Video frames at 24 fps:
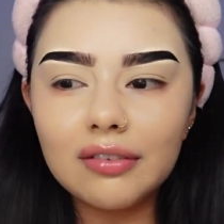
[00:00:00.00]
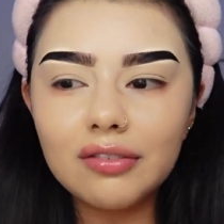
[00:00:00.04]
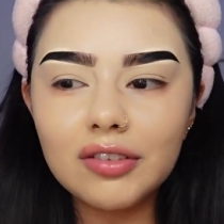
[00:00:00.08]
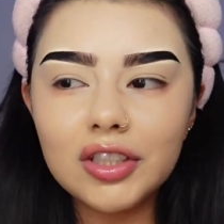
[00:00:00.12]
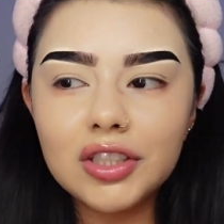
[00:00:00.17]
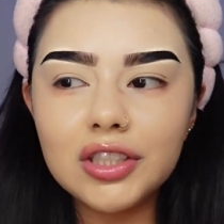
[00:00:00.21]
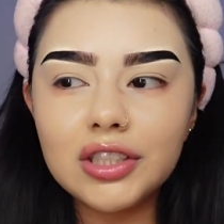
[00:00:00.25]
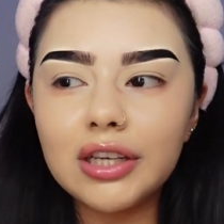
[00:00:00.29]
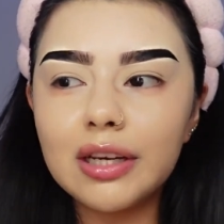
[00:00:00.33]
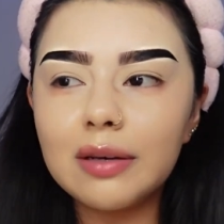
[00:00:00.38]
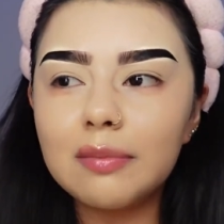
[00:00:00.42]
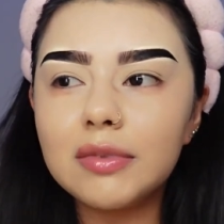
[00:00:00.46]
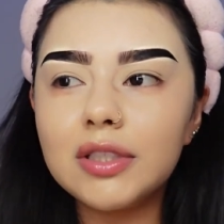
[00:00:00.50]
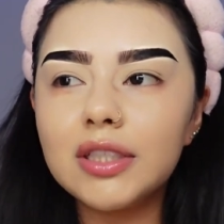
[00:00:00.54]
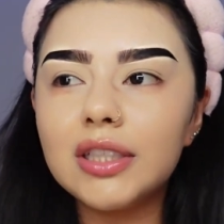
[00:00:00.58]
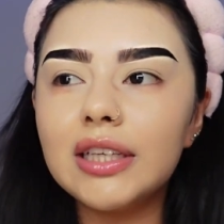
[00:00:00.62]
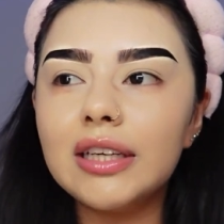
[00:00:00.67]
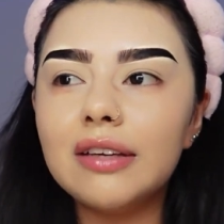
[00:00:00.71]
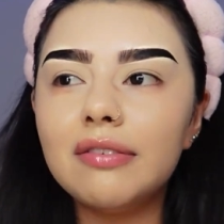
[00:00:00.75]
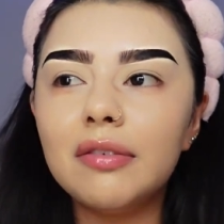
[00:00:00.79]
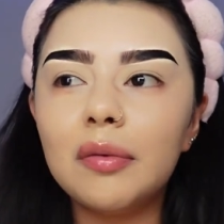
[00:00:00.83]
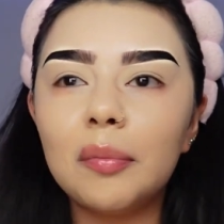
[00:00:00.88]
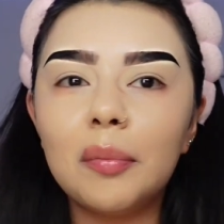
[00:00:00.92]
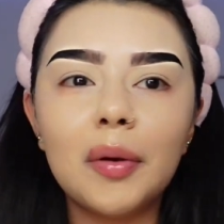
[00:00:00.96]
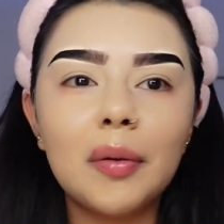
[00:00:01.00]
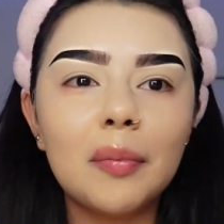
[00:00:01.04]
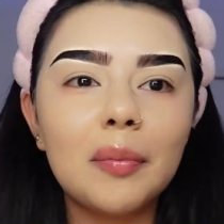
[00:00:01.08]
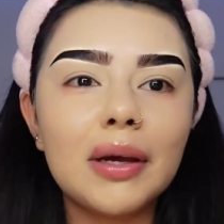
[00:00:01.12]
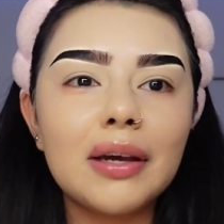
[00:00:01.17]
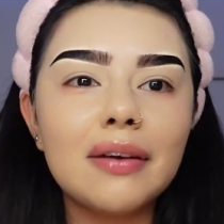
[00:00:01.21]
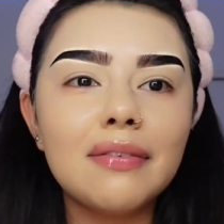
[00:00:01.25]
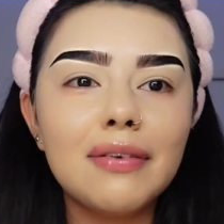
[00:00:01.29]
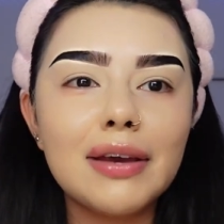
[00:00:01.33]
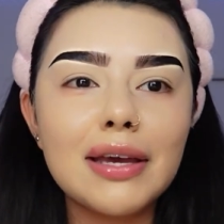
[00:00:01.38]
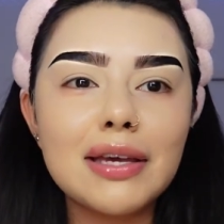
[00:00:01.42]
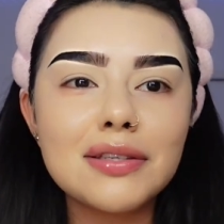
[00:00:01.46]
ashamed to even put my
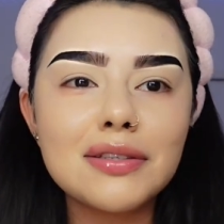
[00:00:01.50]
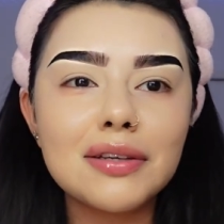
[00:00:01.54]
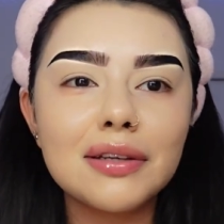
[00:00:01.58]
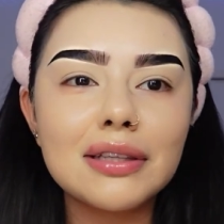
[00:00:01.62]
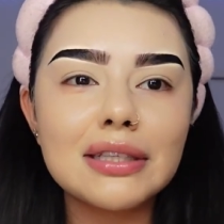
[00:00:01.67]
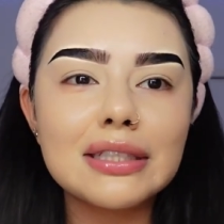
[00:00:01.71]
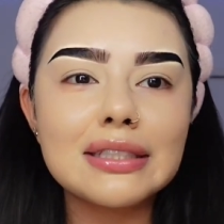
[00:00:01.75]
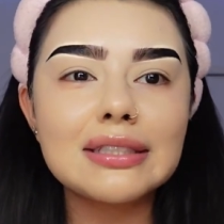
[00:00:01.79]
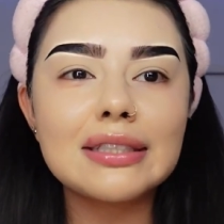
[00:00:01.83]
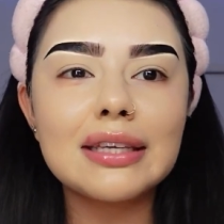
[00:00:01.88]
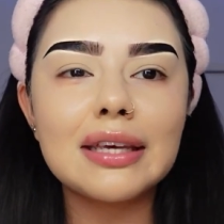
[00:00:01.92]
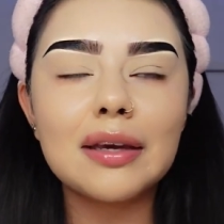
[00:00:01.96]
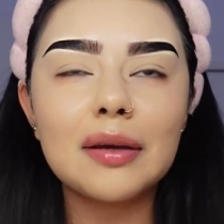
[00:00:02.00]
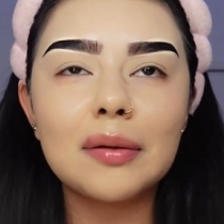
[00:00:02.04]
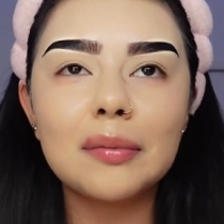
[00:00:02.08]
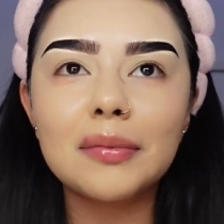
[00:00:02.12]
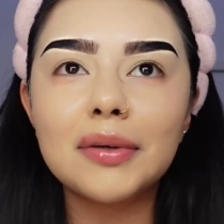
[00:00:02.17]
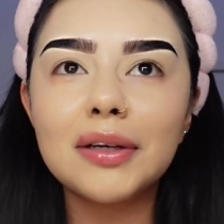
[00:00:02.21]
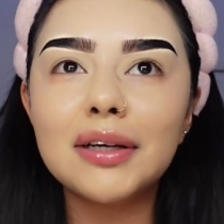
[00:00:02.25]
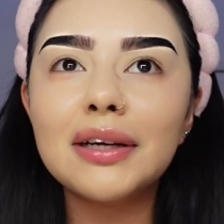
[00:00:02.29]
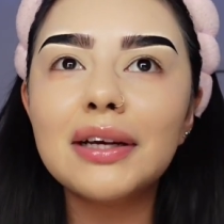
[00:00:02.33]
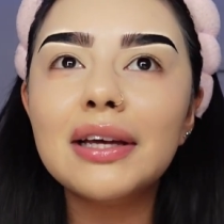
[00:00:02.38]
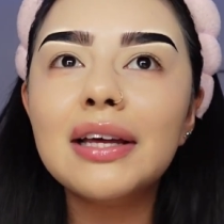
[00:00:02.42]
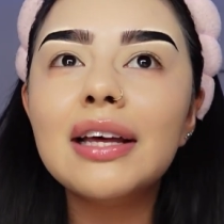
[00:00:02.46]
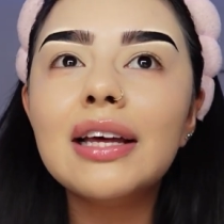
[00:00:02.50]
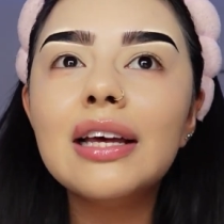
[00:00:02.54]
face on this camera